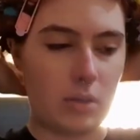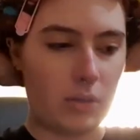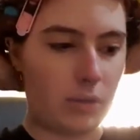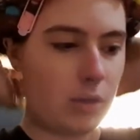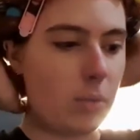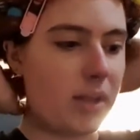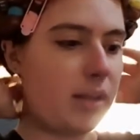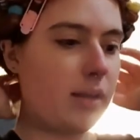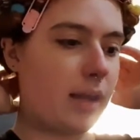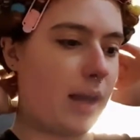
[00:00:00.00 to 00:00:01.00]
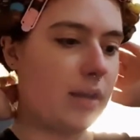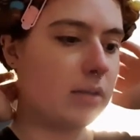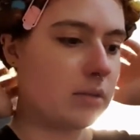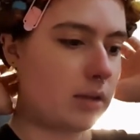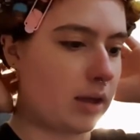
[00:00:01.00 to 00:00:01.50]
So normally you
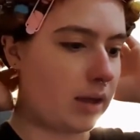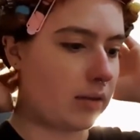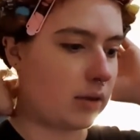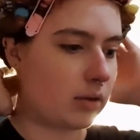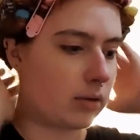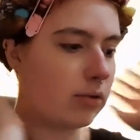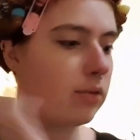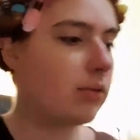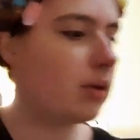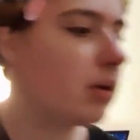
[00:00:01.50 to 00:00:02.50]
can either use